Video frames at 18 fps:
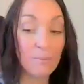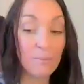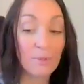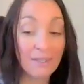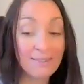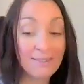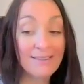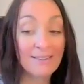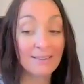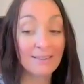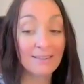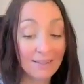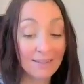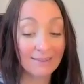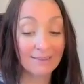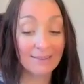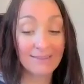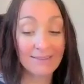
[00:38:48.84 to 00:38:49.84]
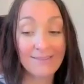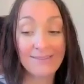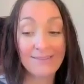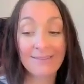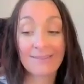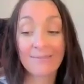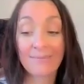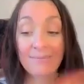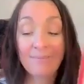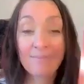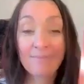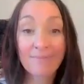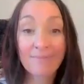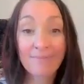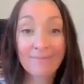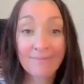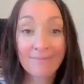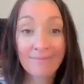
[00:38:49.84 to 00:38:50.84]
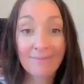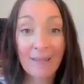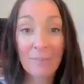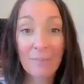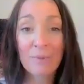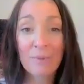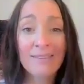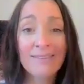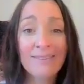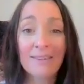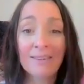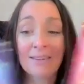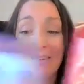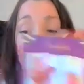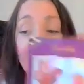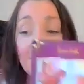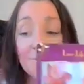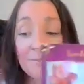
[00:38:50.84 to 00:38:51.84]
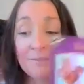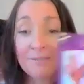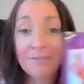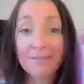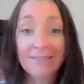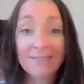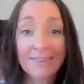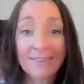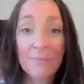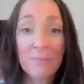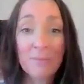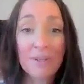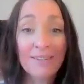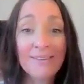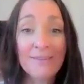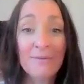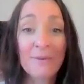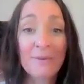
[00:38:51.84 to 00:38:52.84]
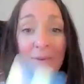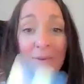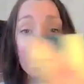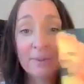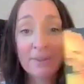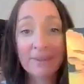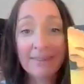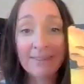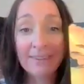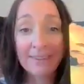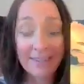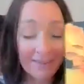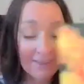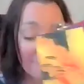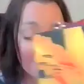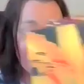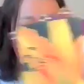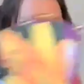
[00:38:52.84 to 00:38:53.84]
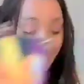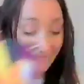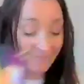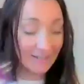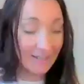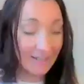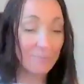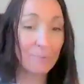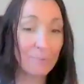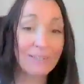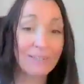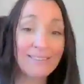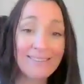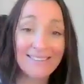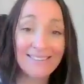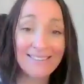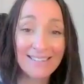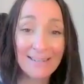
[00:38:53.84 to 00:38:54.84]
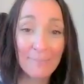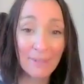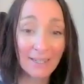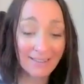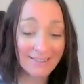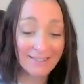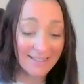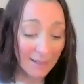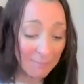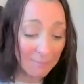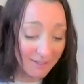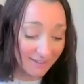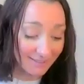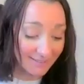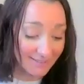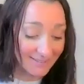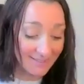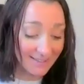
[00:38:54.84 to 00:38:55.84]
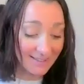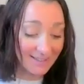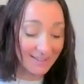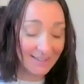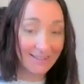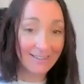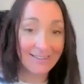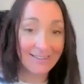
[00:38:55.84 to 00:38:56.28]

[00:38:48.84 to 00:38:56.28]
It brings a lightness. It brings a love. It brings a vulnerability. It brings a deep acceptance.